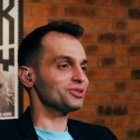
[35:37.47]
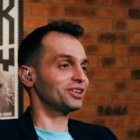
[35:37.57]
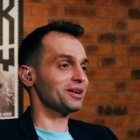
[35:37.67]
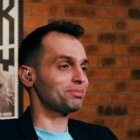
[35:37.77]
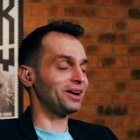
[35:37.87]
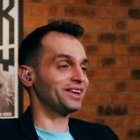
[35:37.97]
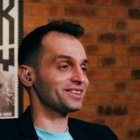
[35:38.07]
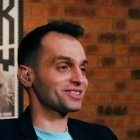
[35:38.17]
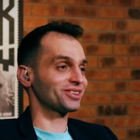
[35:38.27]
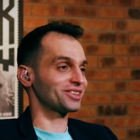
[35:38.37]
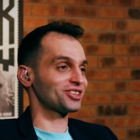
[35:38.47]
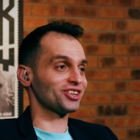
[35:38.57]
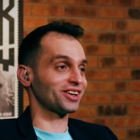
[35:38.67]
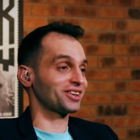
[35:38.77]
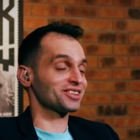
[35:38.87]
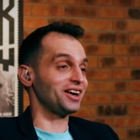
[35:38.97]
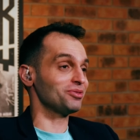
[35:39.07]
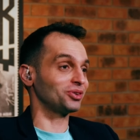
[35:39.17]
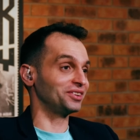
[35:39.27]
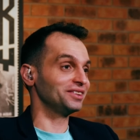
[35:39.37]
why do they buy into this shit? Because
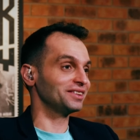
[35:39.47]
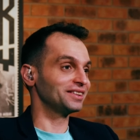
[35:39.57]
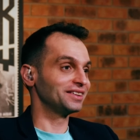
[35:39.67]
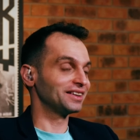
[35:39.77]
I wouldn't.